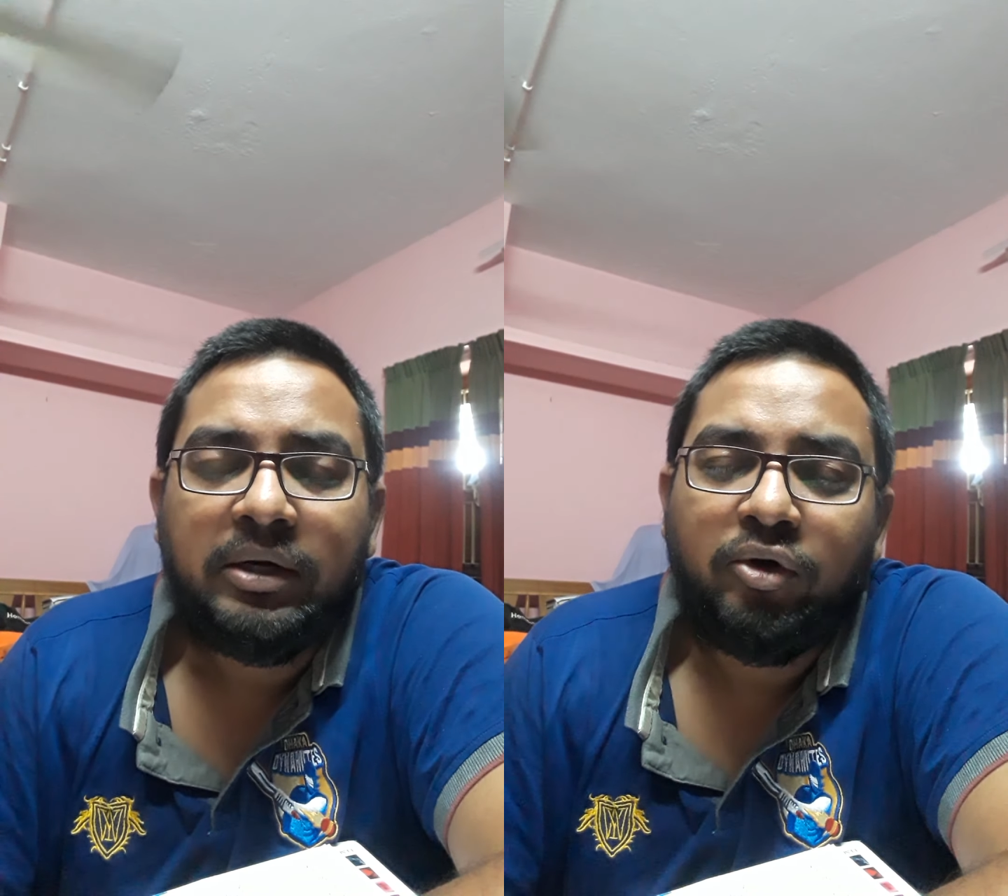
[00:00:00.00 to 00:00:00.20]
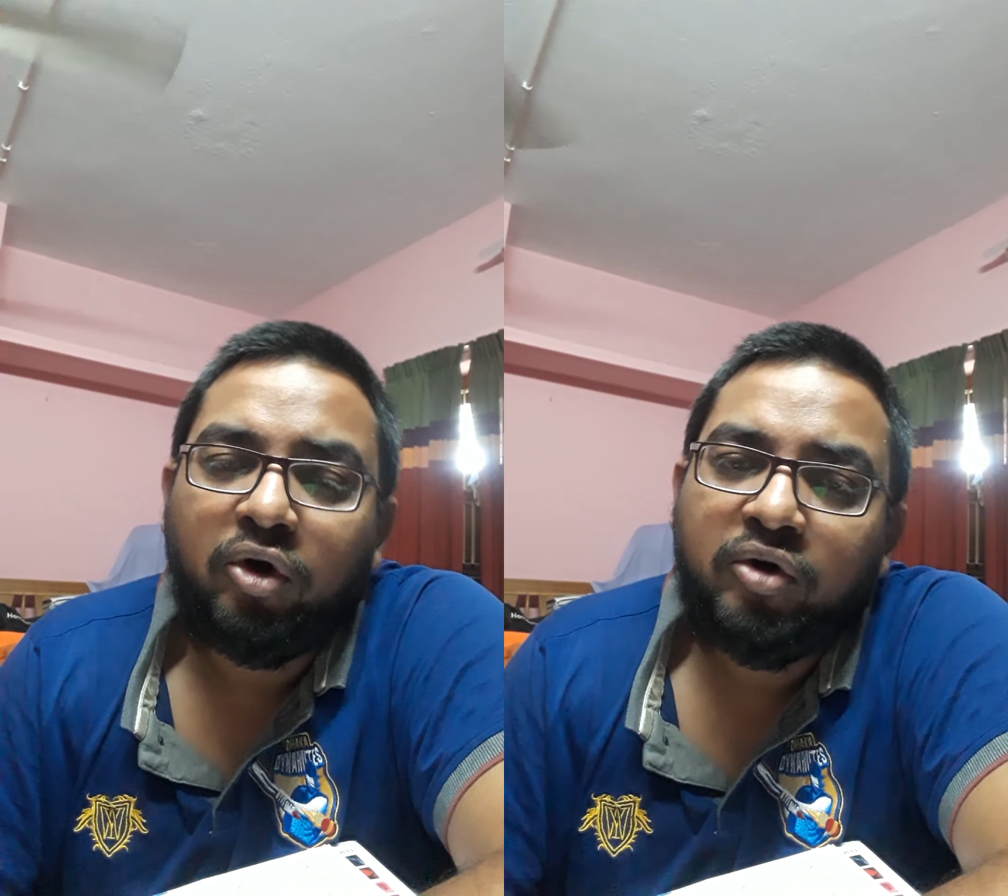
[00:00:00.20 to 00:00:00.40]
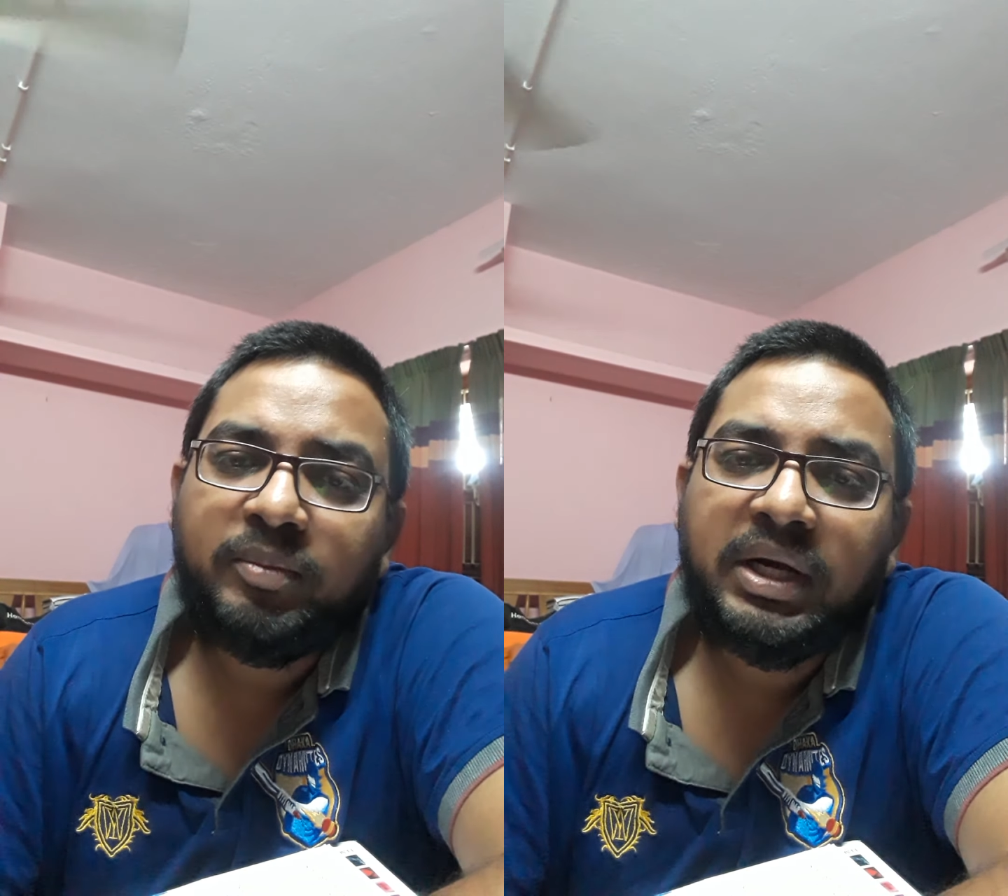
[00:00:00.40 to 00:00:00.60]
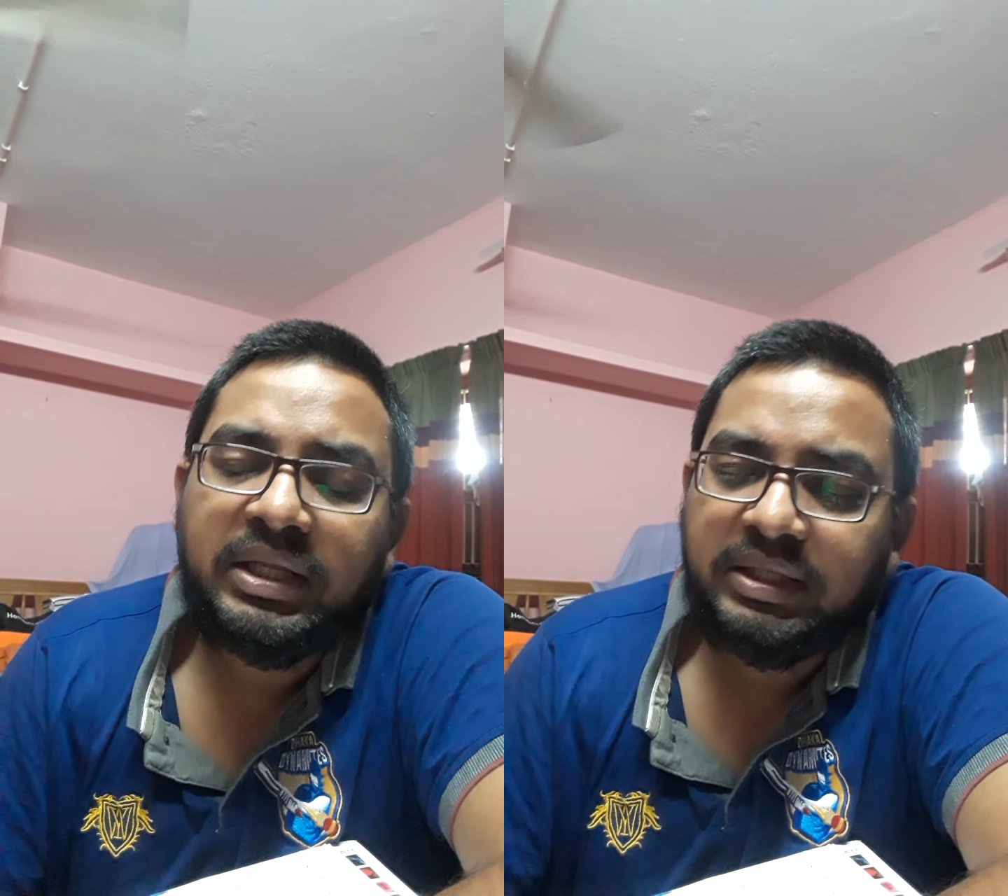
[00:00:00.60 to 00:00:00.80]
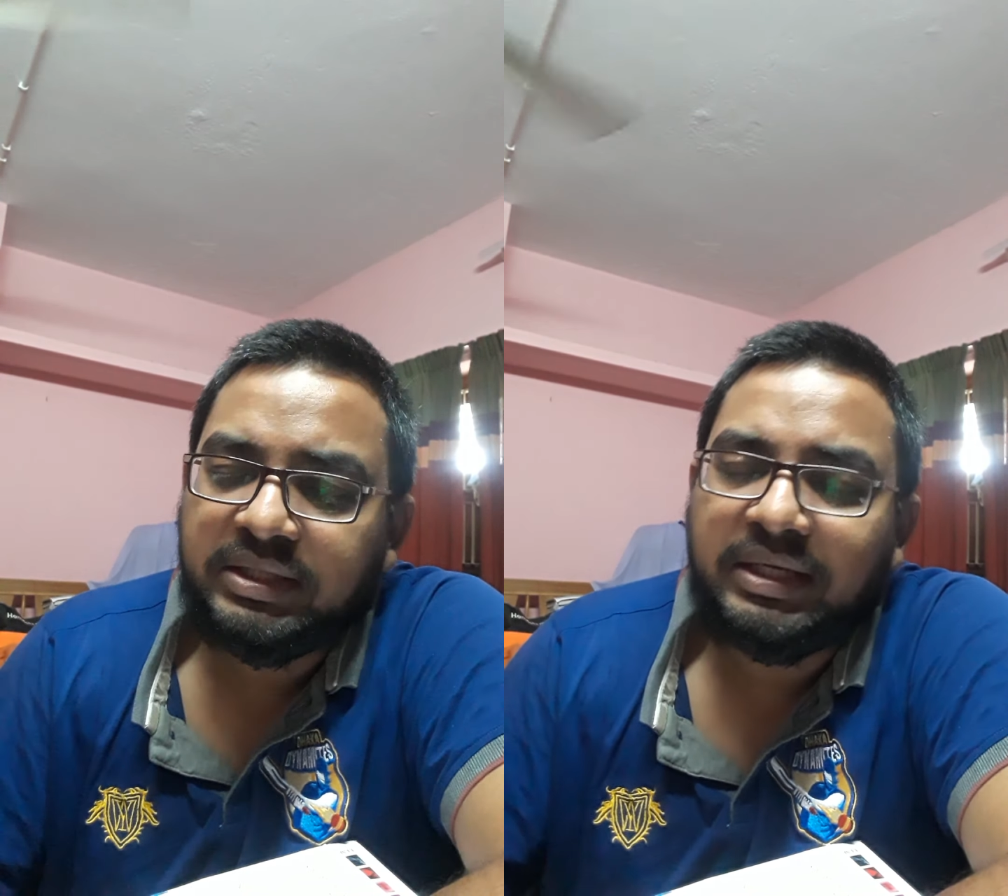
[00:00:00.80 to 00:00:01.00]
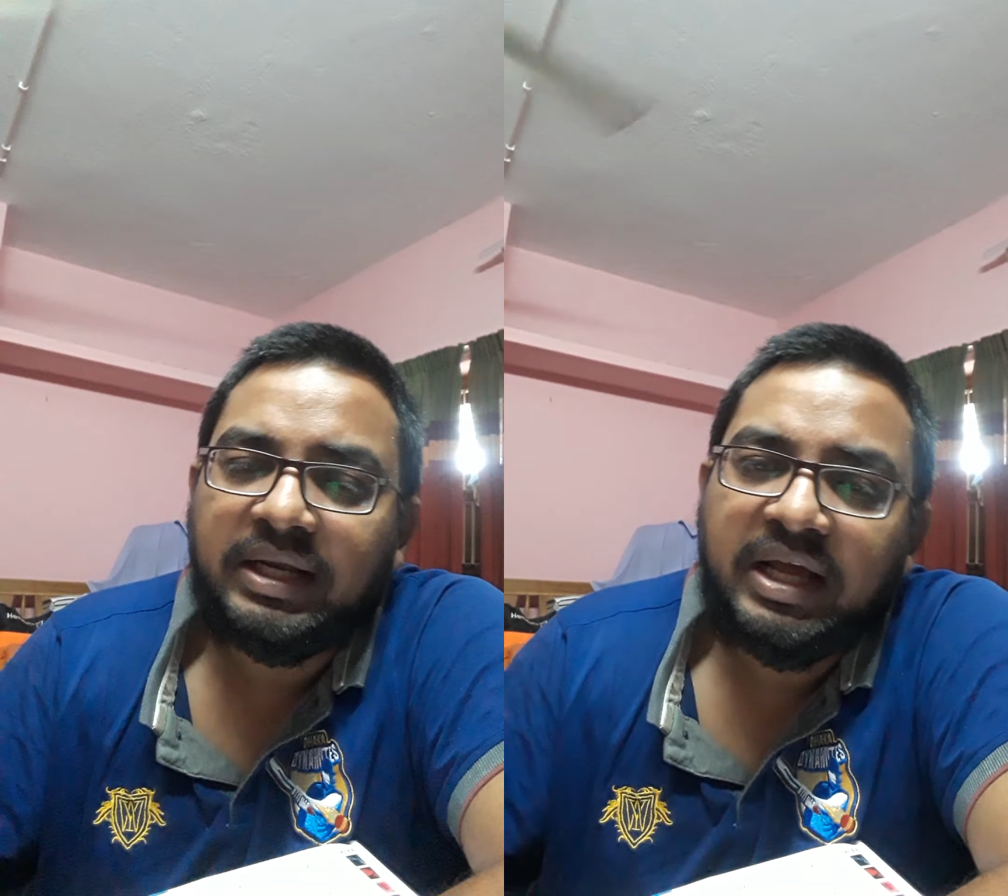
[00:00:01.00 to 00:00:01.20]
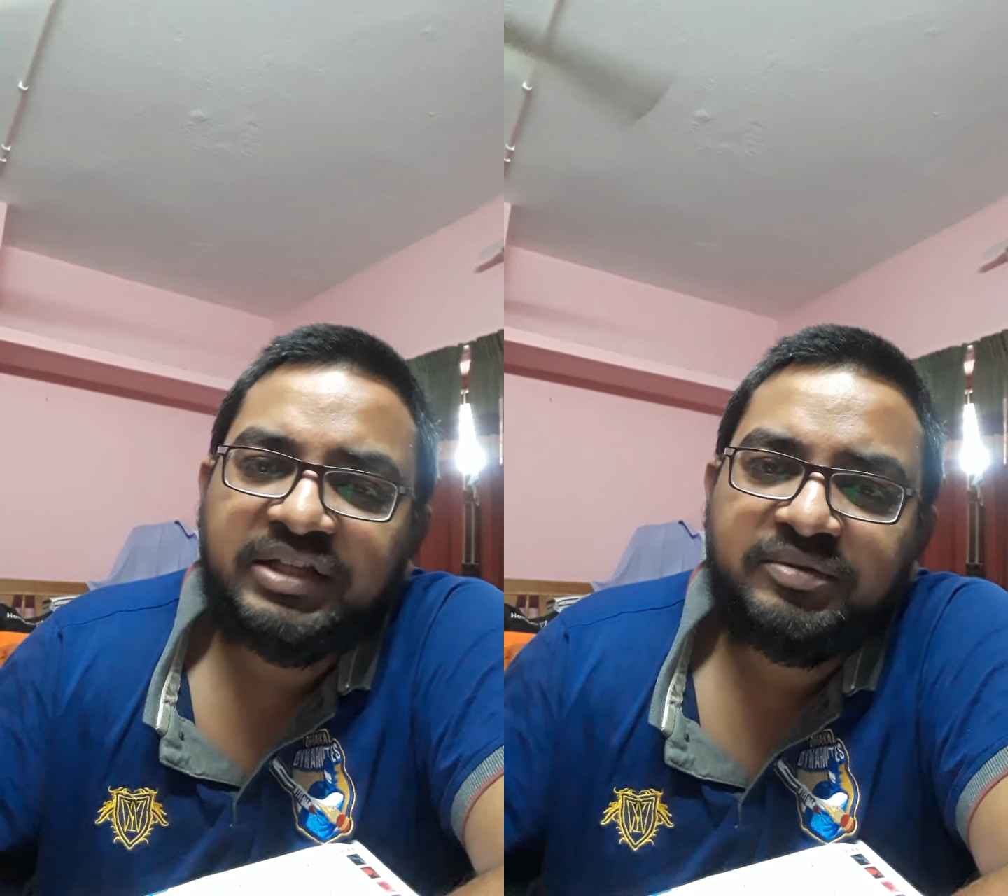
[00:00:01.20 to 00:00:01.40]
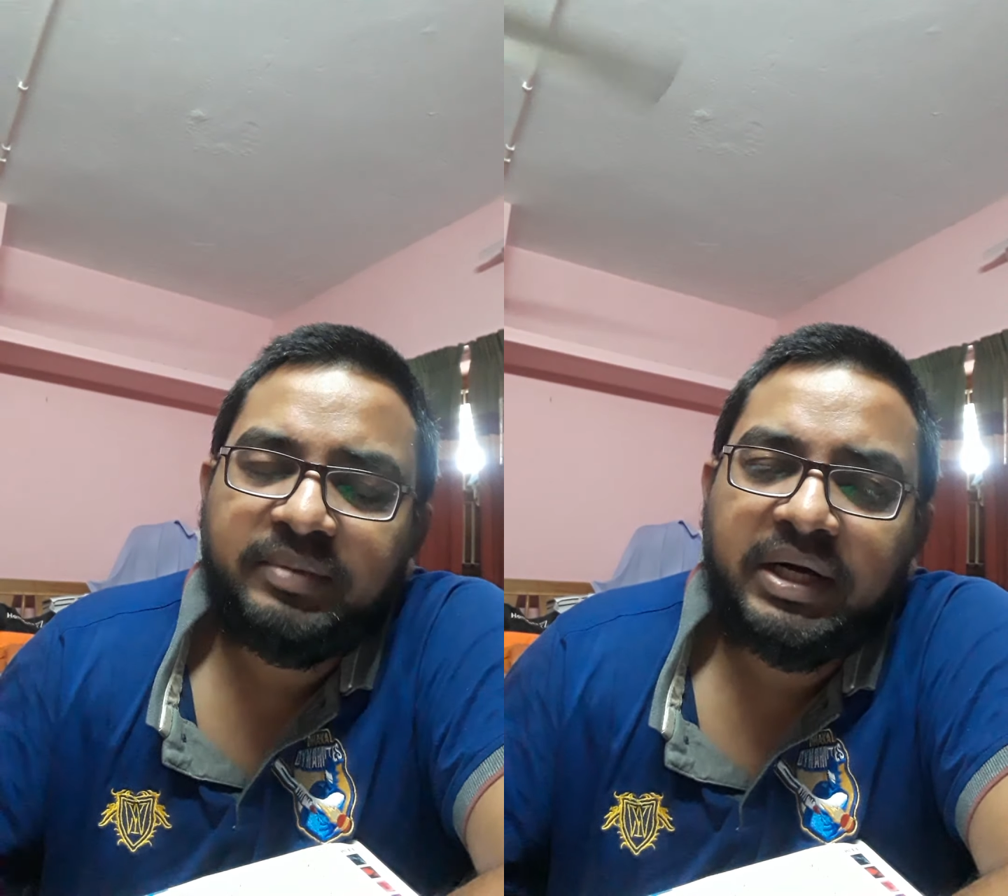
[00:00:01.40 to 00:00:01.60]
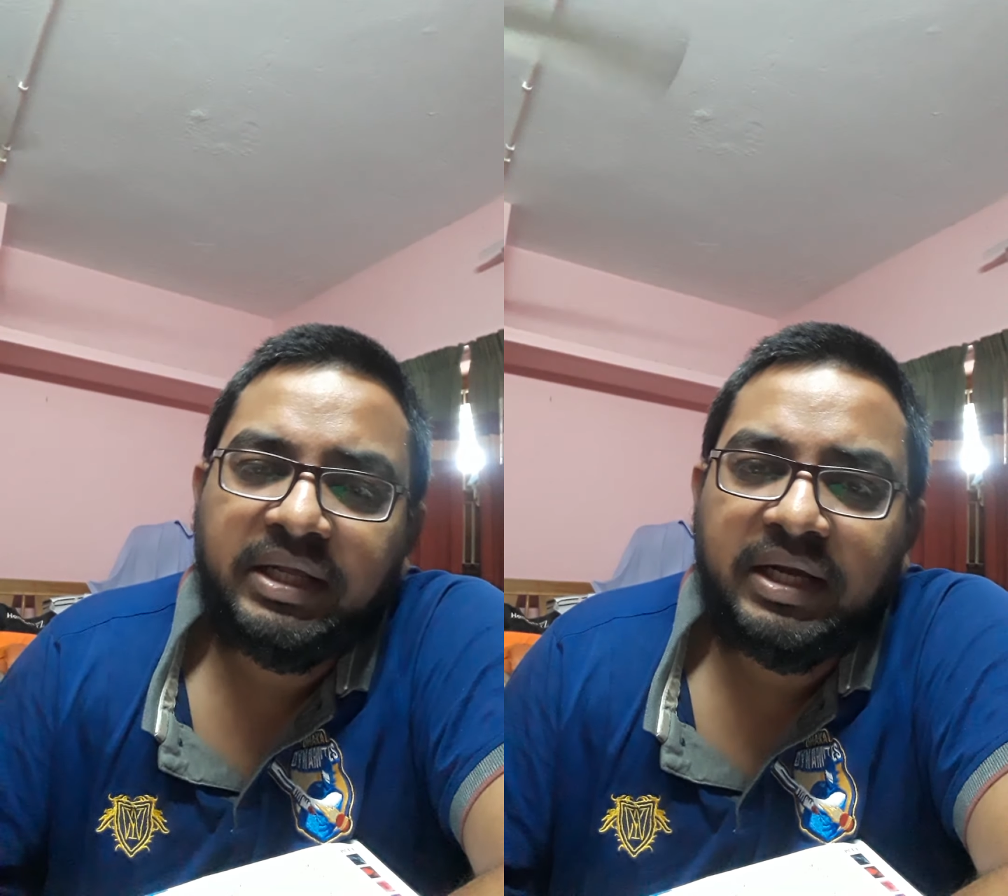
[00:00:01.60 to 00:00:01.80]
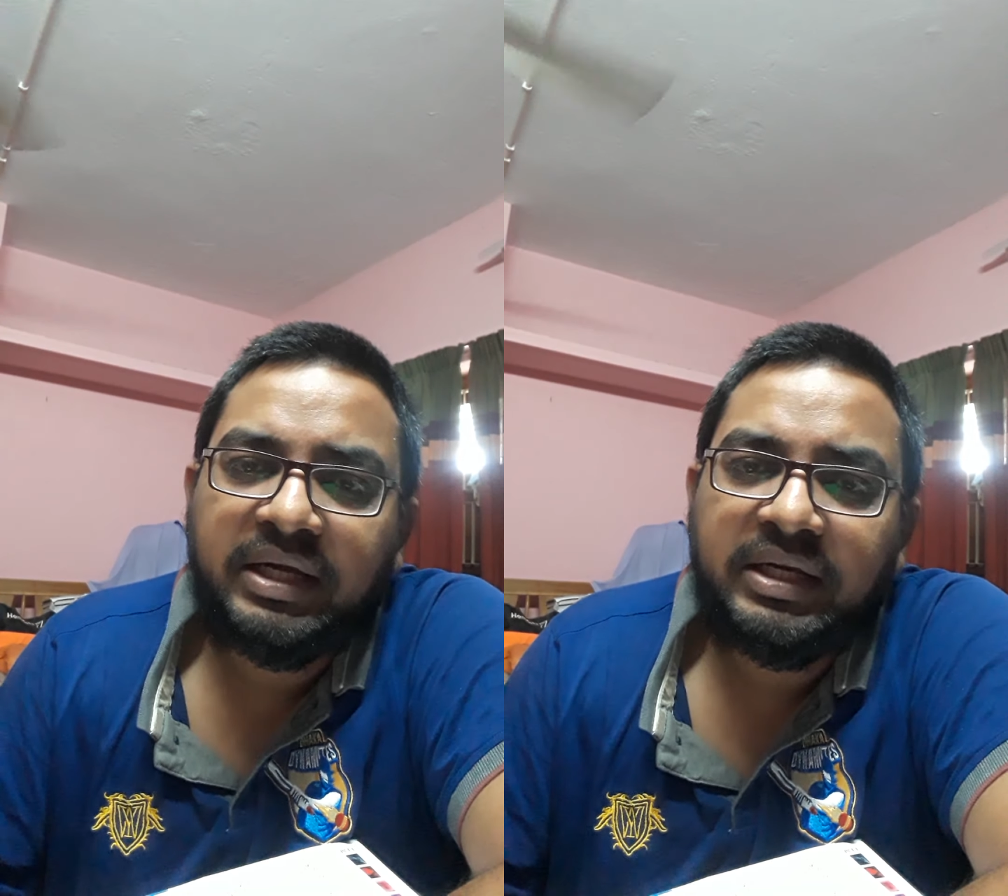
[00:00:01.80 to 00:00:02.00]
normally the lungs
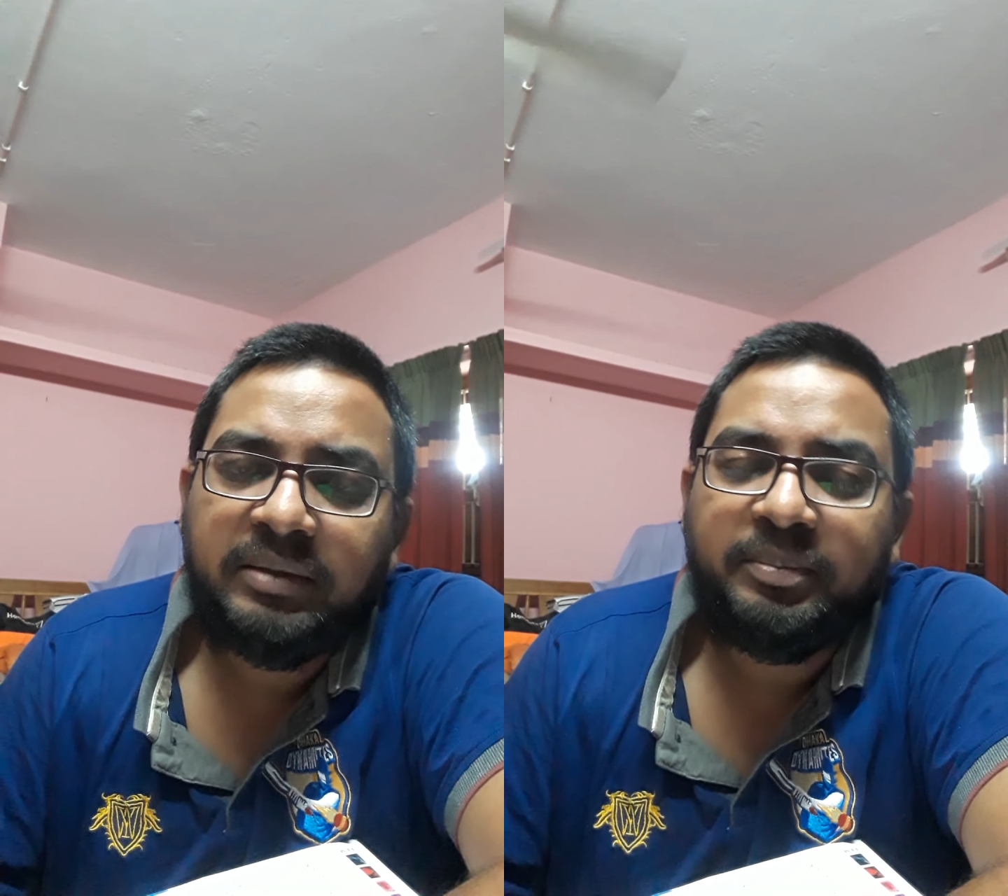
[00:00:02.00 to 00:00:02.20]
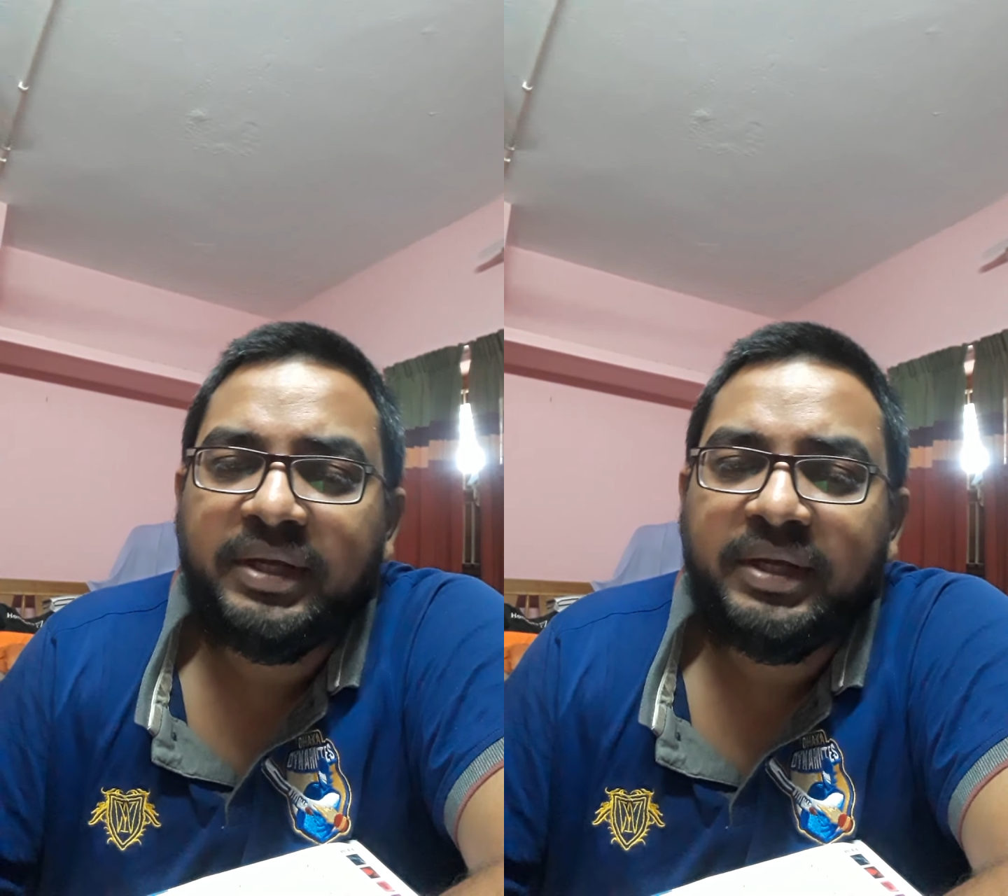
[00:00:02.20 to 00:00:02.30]
bradykinin